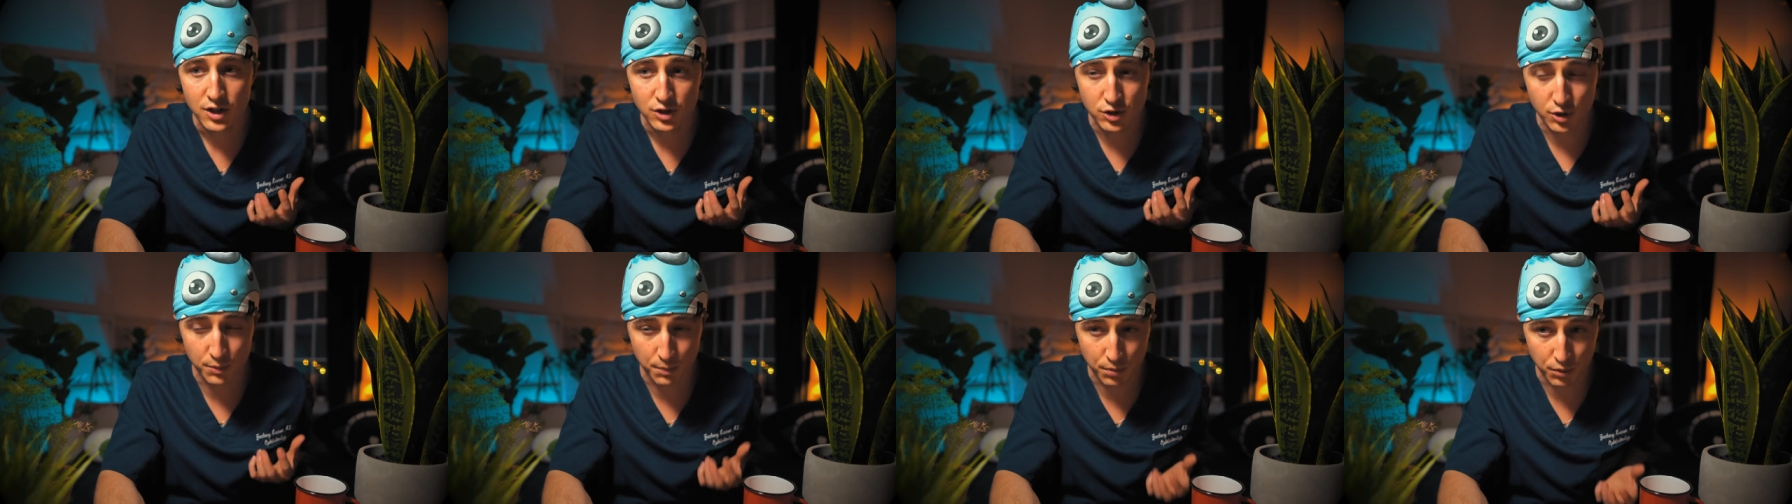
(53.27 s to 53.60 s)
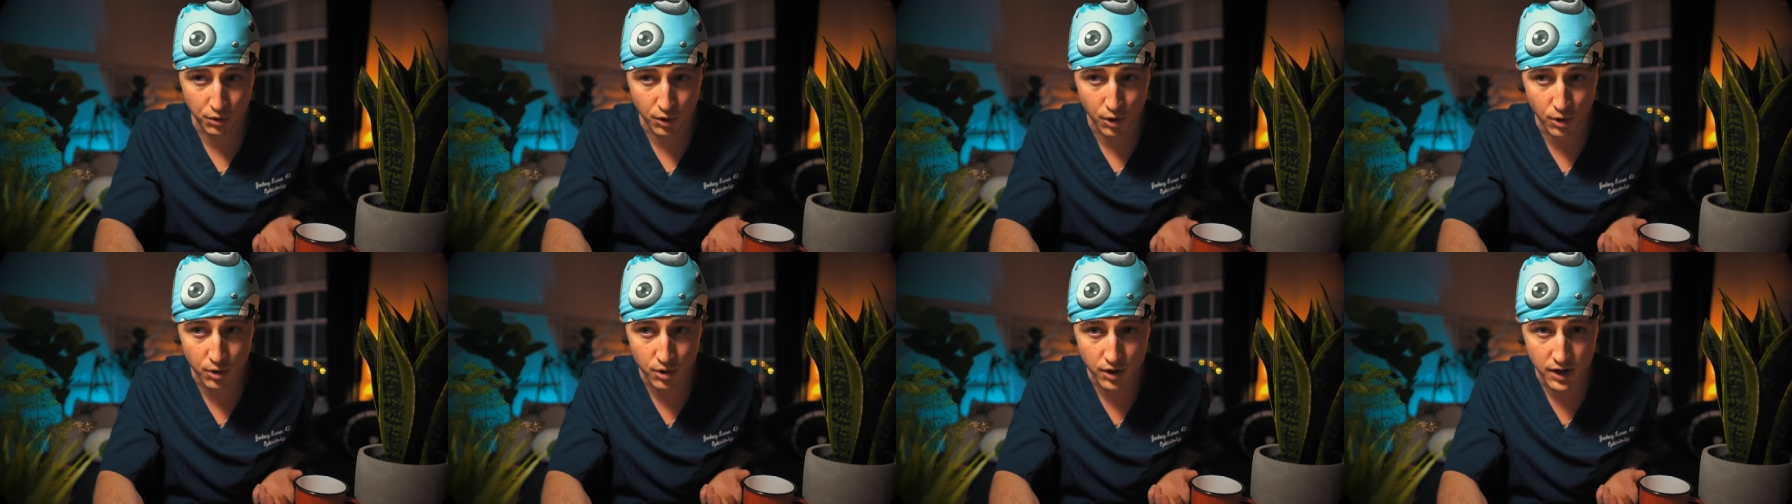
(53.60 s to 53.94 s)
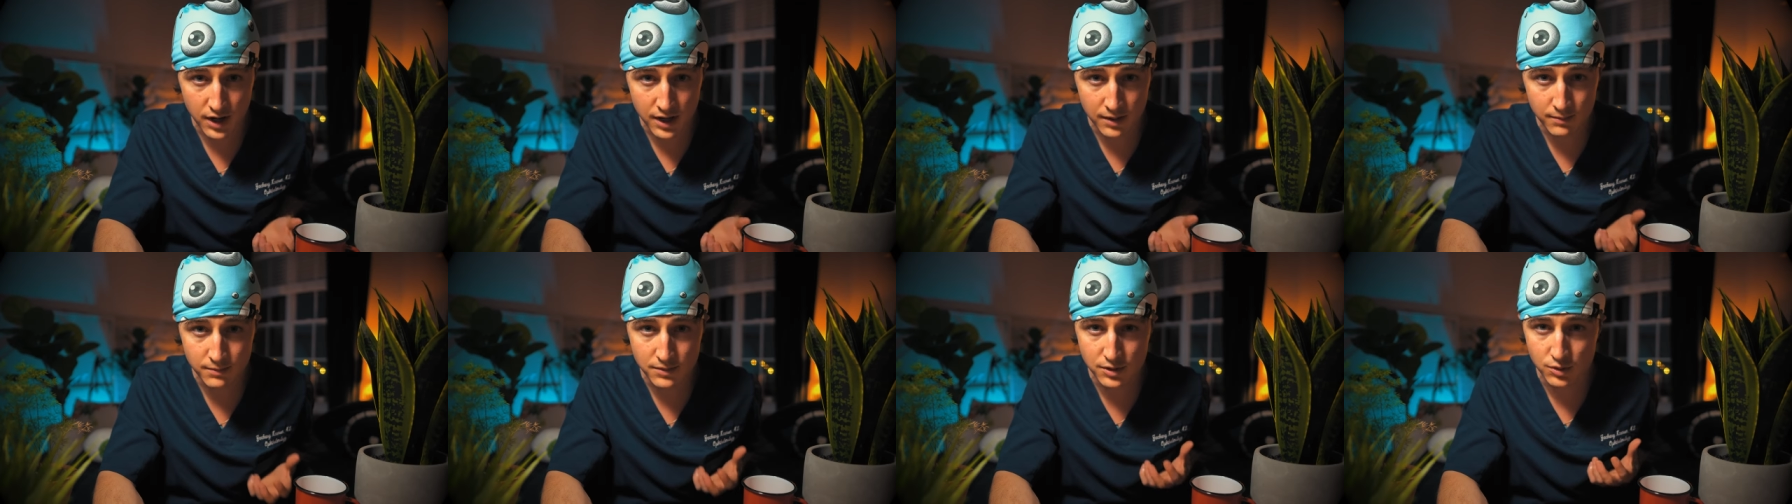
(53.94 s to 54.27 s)
to
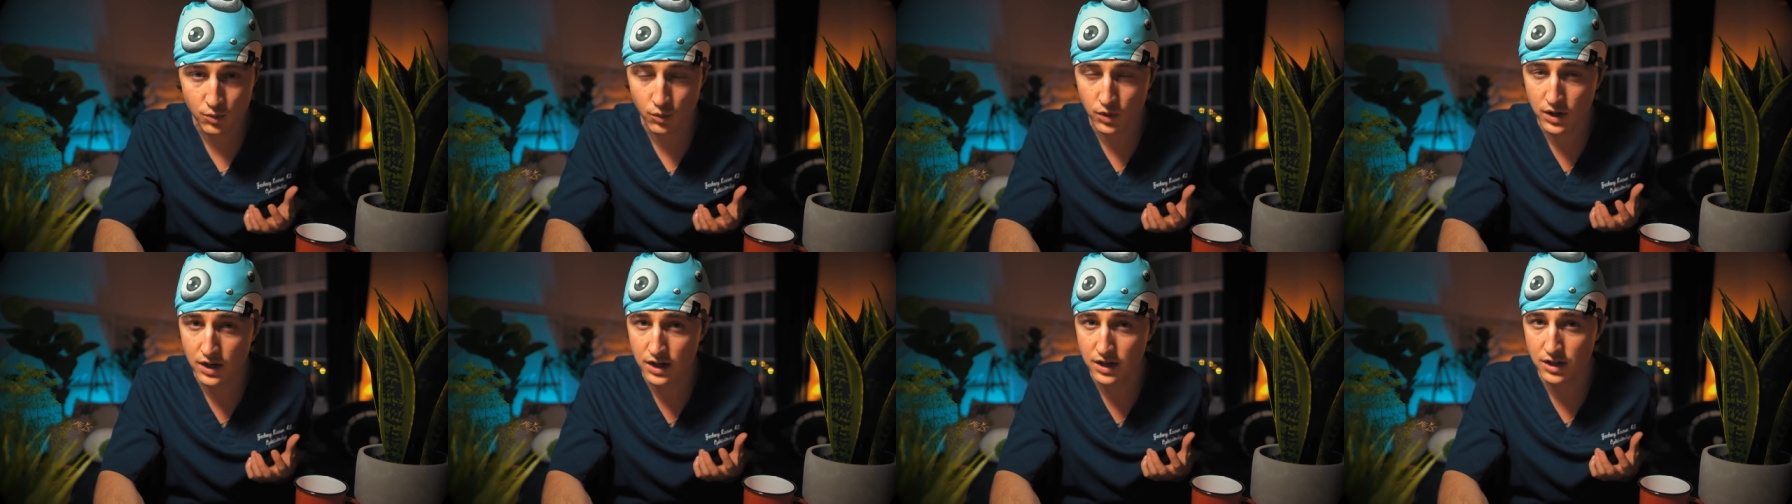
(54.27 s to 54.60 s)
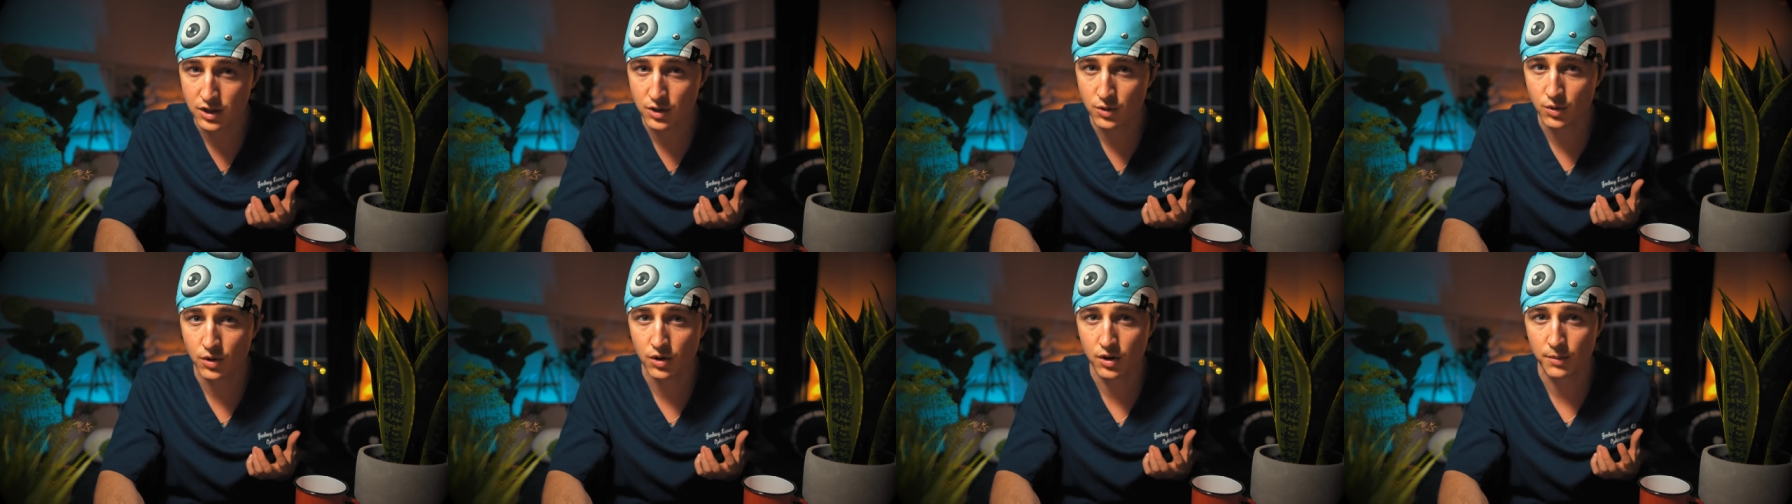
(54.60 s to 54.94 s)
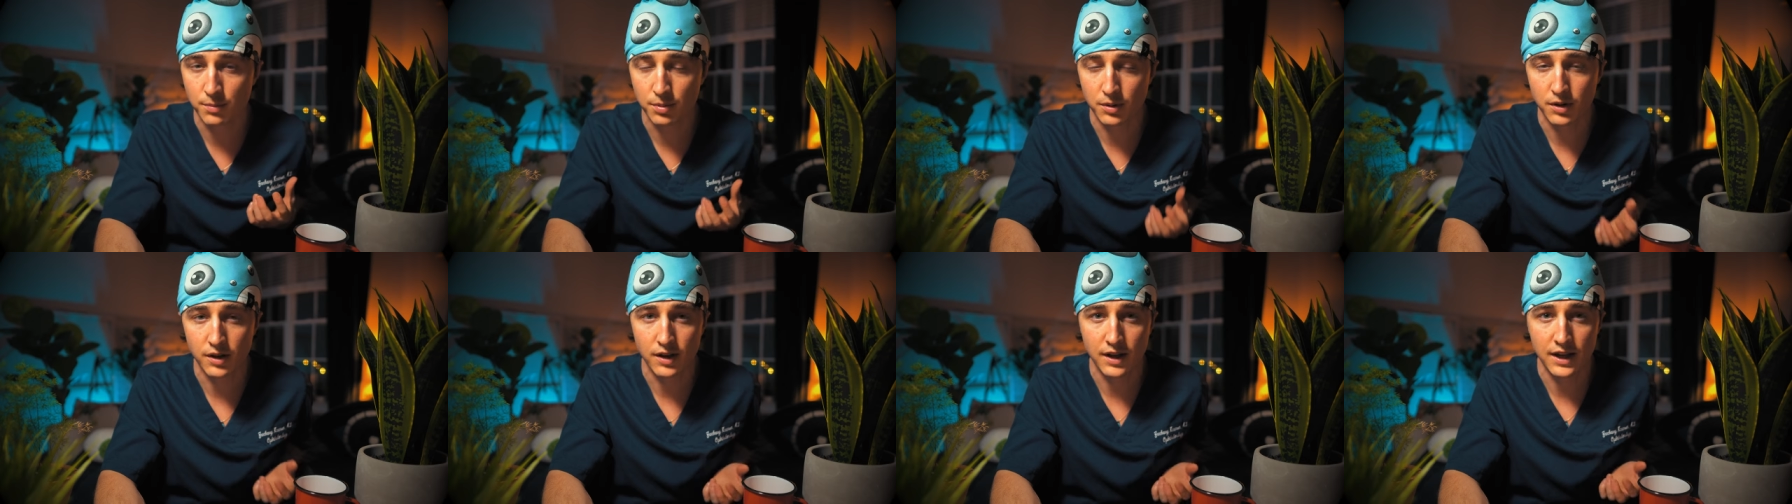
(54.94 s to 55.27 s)
programs when you are
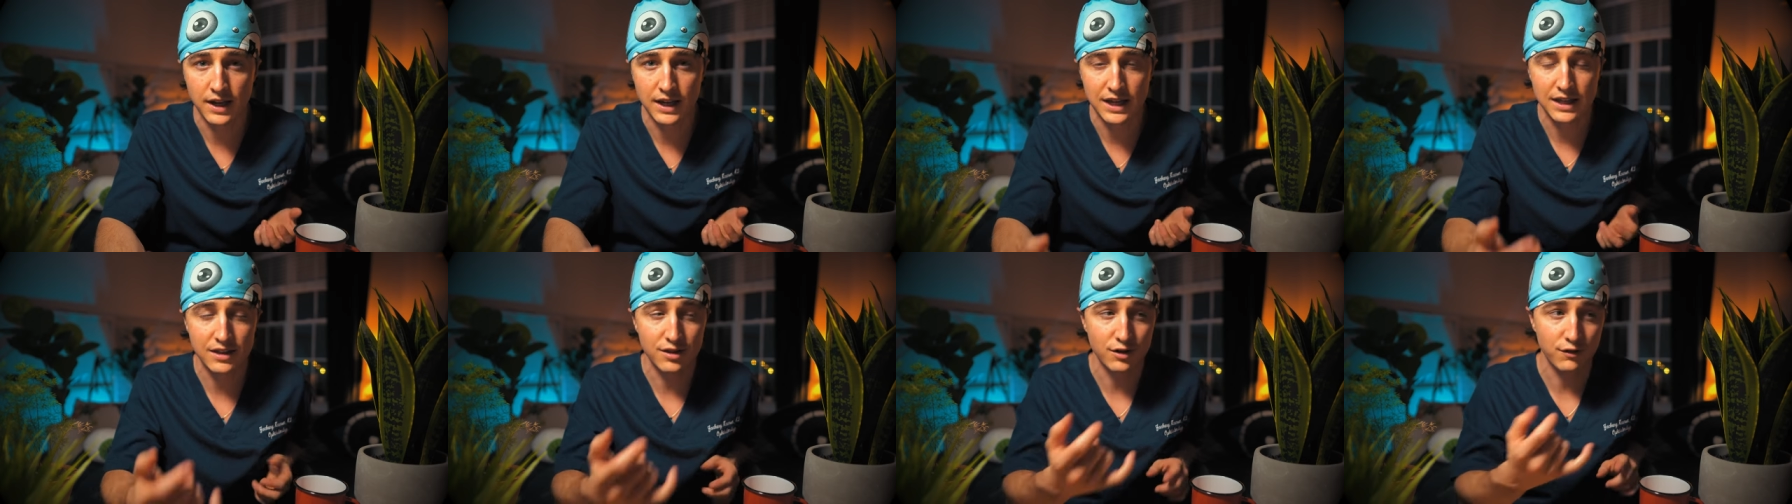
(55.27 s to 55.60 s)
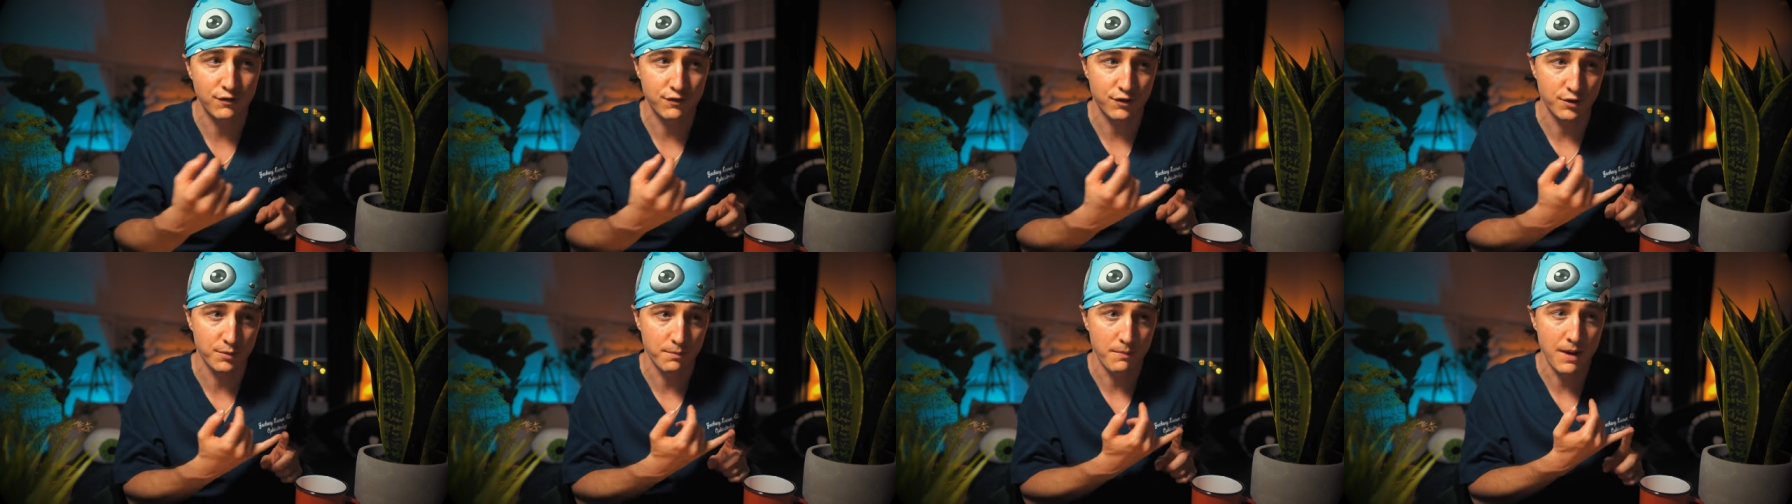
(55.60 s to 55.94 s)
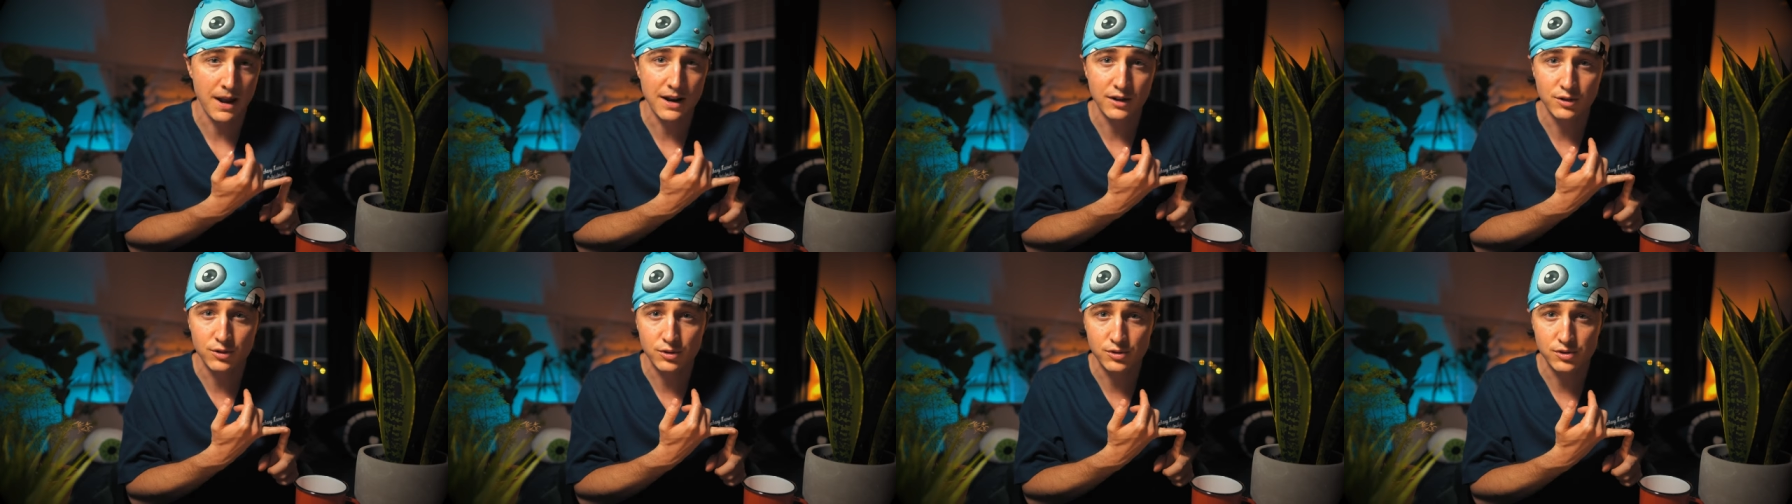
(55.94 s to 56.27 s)
applying either for
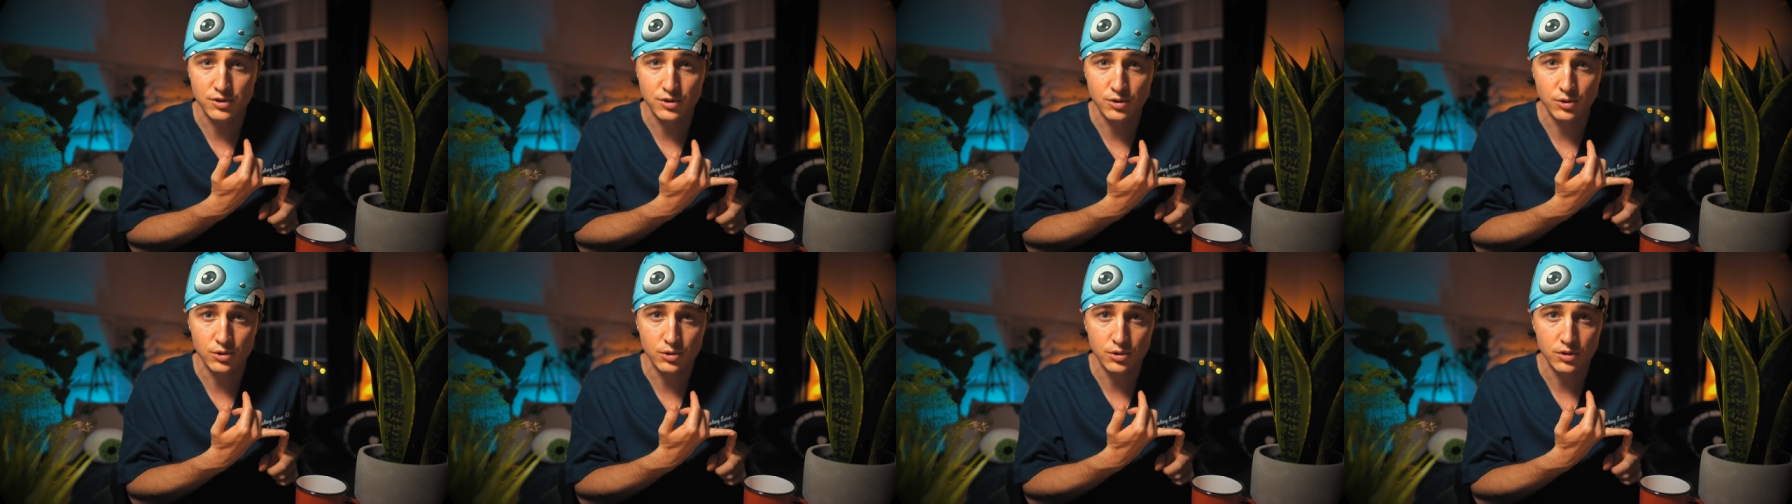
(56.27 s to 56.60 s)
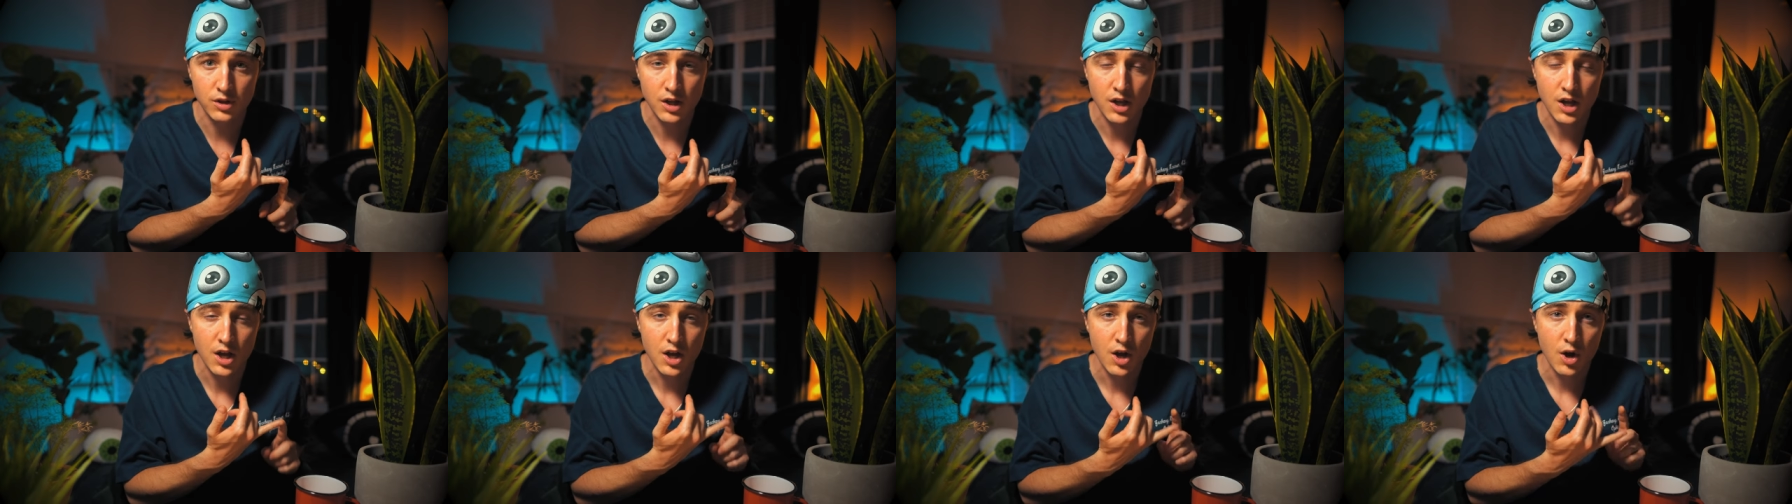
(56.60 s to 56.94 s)
medical school